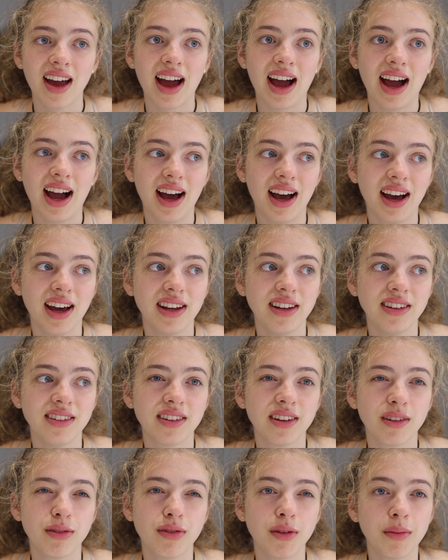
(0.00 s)

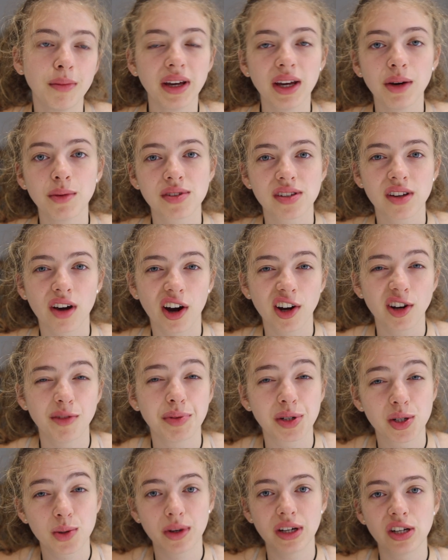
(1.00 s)
And for me, it was kind of
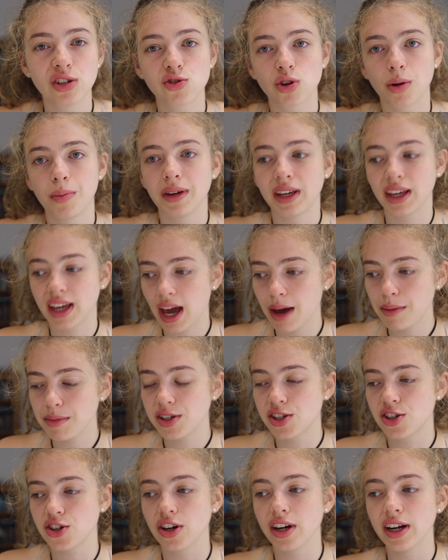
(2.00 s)
between dropping
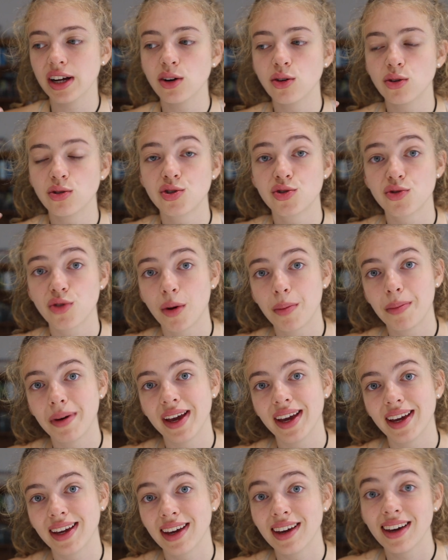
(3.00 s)
chemistry or
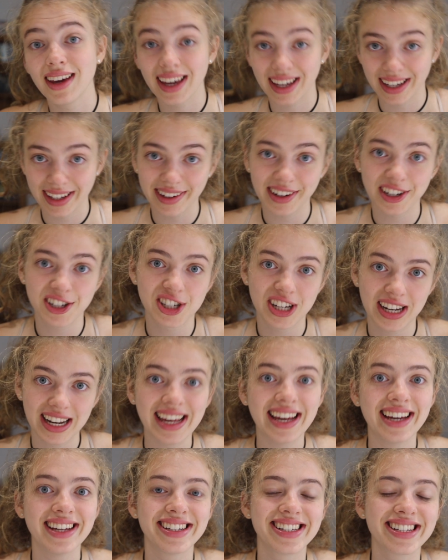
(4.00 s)
dropping English
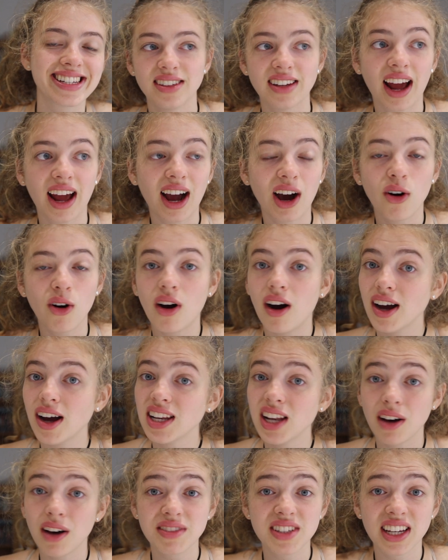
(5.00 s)
Lit. Now, I
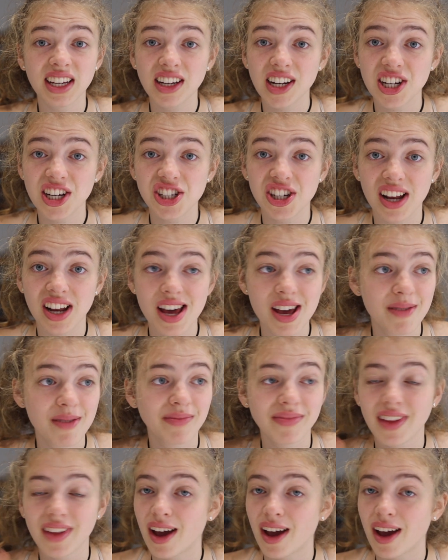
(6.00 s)
loved English Lit.